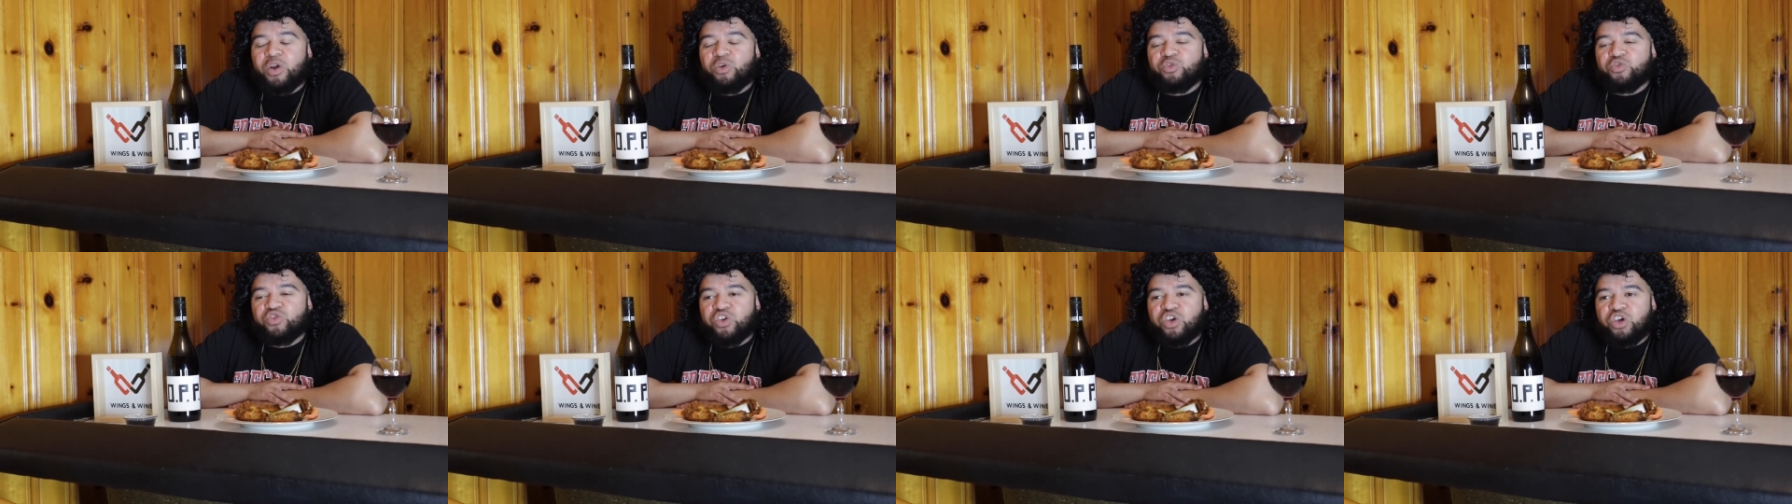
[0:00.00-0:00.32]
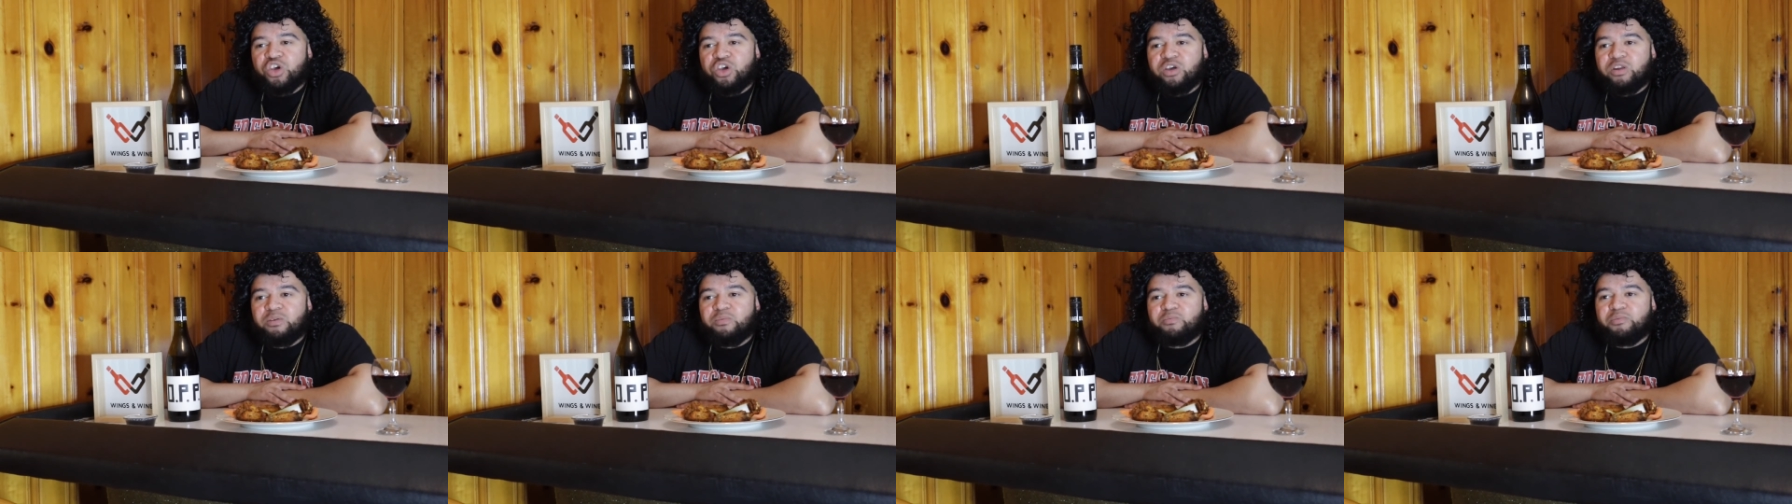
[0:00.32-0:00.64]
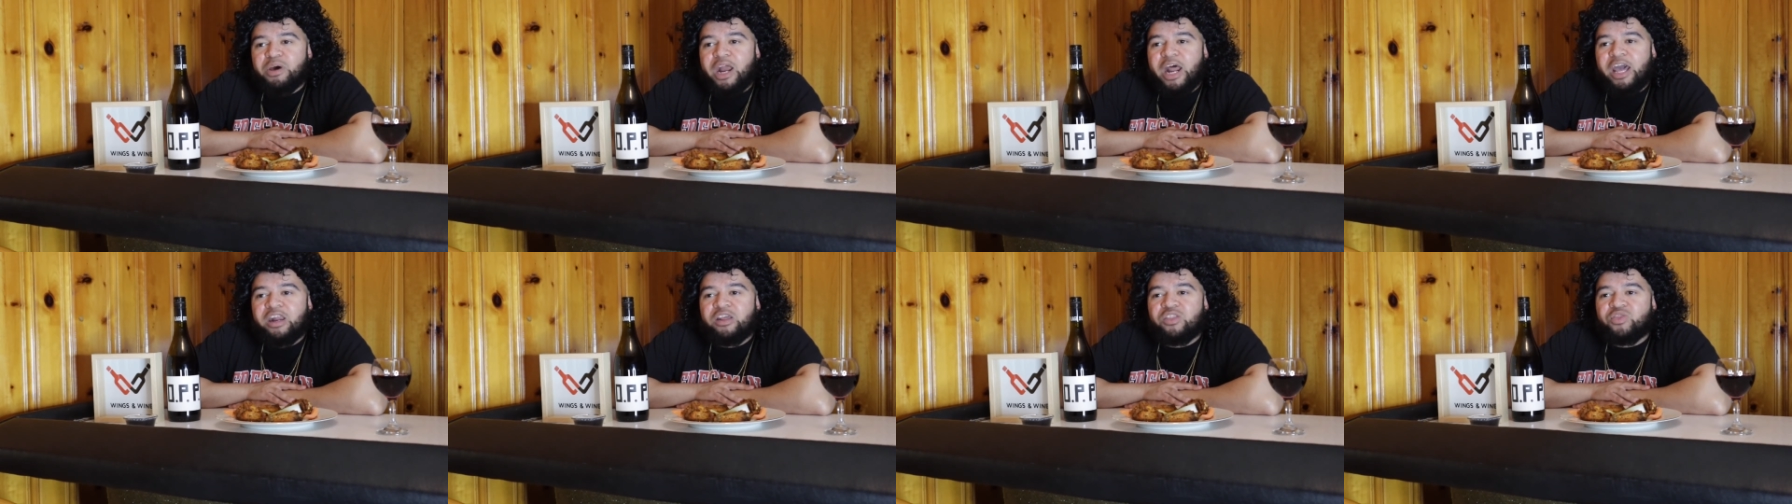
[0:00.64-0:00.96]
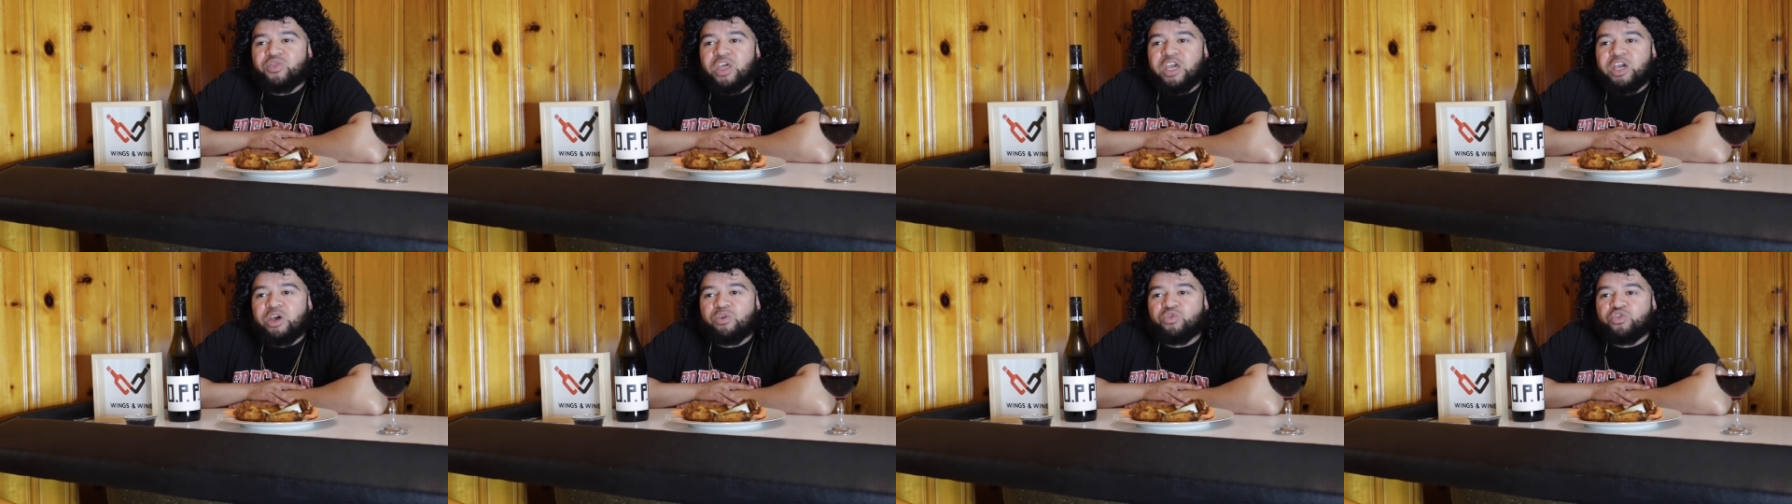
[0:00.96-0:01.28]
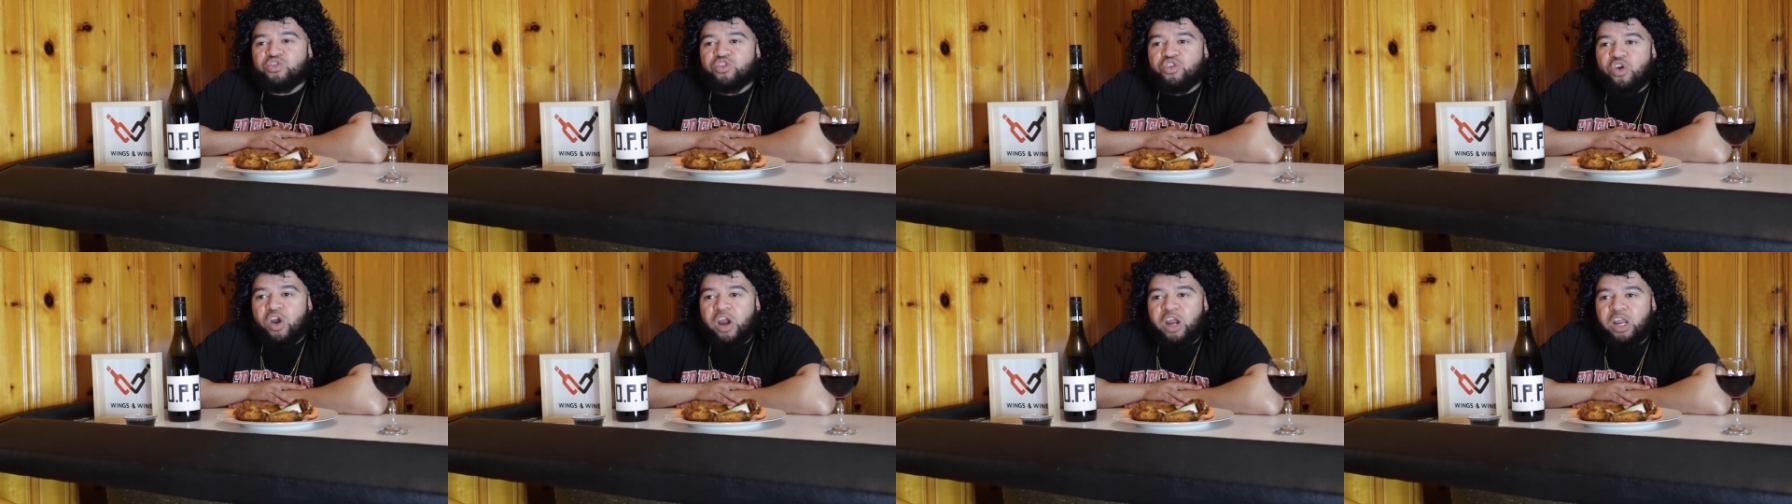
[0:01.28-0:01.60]
it was good, but I didn't think it
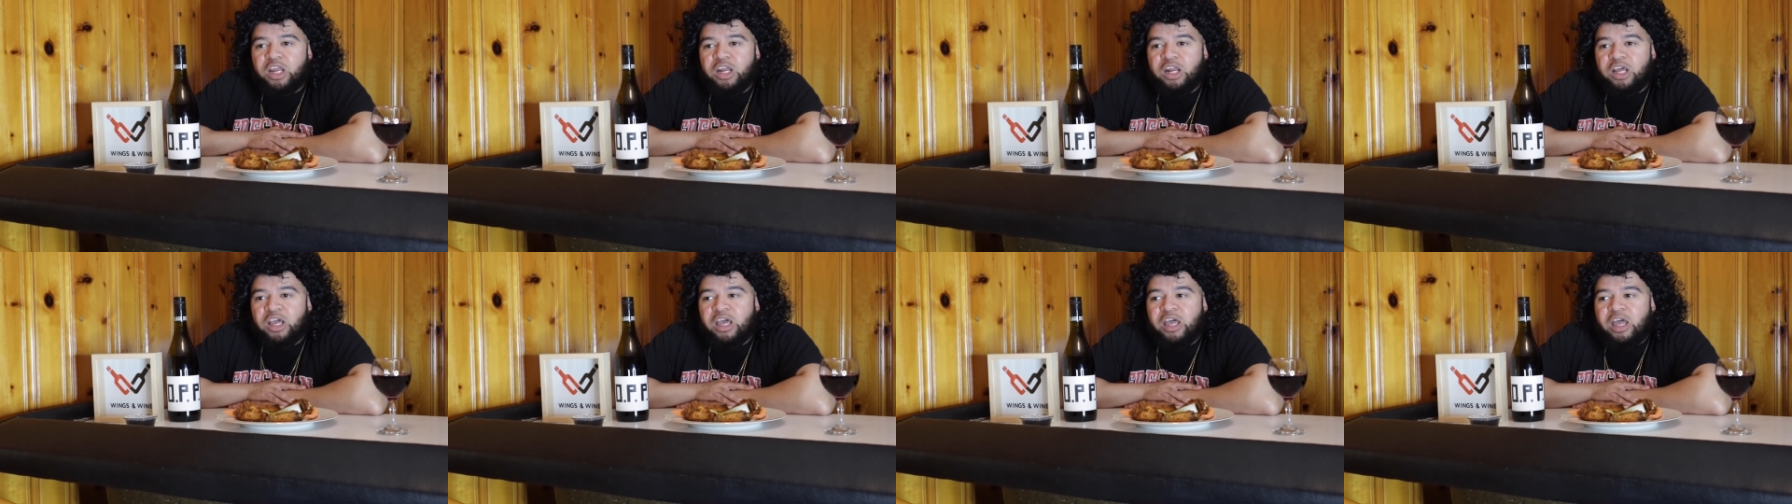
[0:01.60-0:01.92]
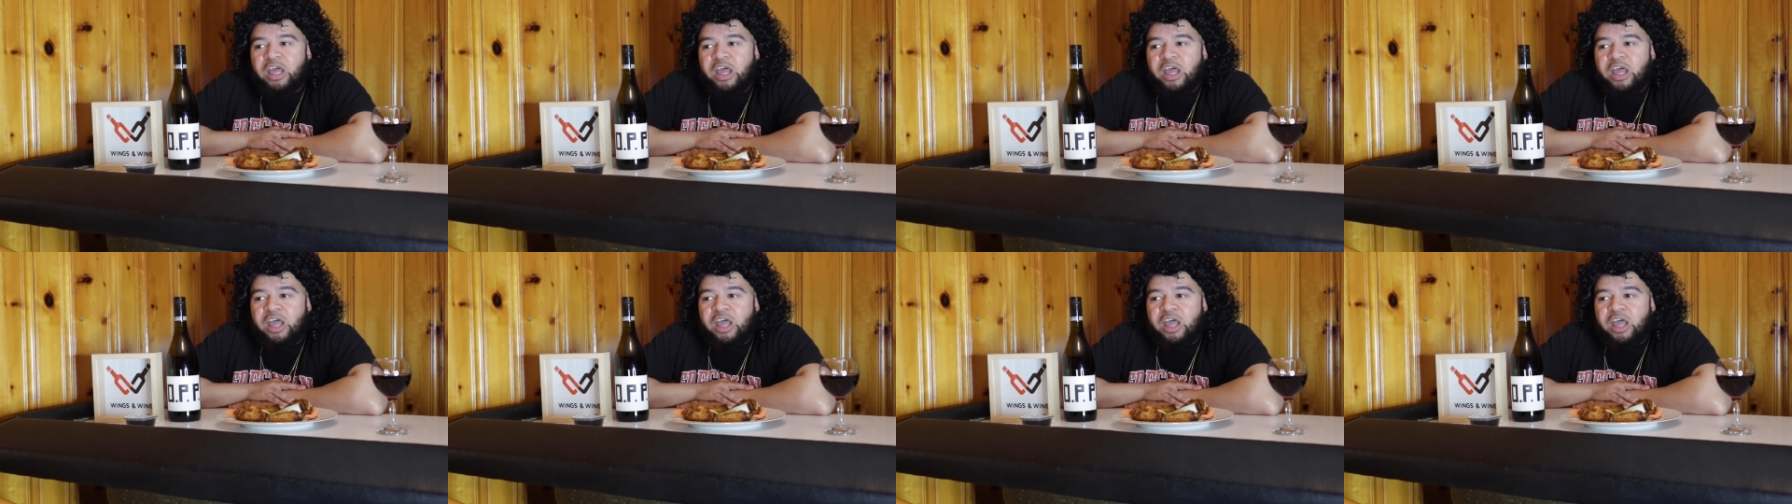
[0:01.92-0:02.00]
was great.